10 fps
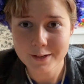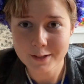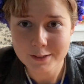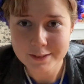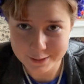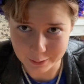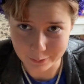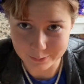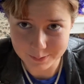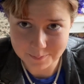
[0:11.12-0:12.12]

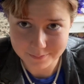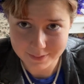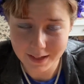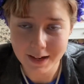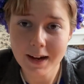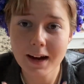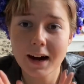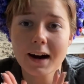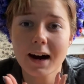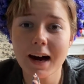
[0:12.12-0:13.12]
So,
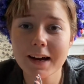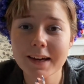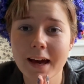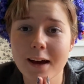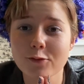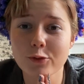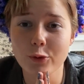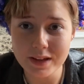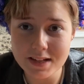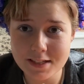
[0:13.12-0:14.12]
I have
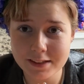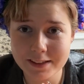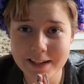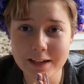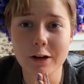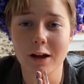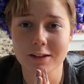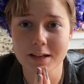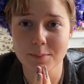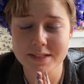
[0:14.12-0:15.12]
recently gotten
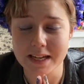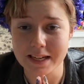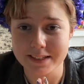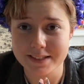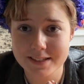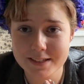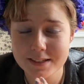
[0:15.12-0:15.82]
obsessed